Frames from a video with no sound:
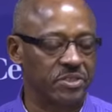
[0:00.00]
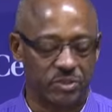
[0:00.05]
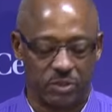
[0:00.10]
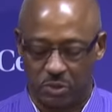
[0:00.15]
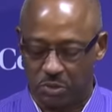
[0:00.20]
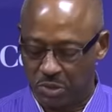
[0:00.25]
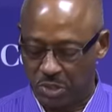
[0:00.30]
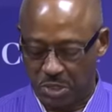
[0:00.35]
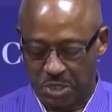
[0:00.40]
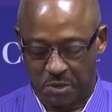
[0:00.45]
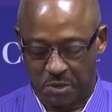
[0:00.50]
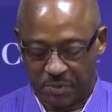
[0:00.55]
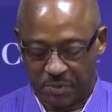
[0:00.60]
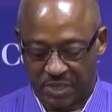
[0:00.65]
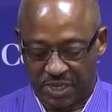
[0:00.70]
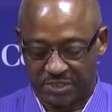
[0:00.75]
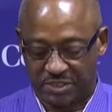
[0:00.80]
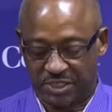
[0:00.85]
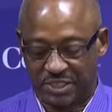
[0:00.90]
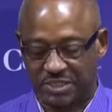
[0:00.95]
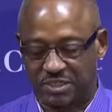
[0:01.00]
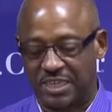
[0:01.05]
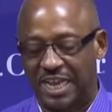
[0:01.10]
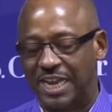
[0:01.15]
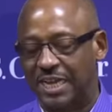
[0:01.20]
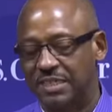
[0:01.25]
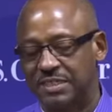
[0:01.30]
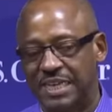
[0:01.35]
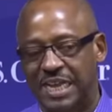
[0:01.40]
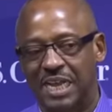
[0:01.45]
So it's an
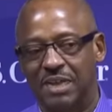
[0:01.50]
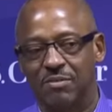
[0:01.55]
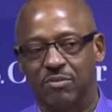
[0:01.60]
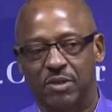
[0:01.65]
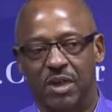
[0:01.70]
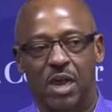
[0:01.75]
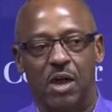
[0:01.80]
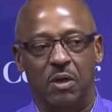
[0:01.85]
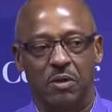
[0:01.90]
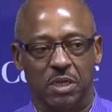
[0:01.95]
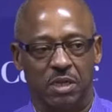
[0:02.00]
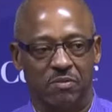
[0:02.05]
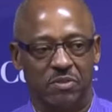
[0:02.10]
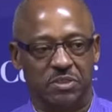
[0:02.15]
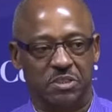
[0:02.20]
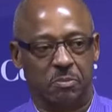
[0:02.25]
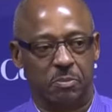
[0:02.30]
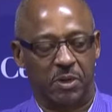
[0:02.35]
exciting time for all of us.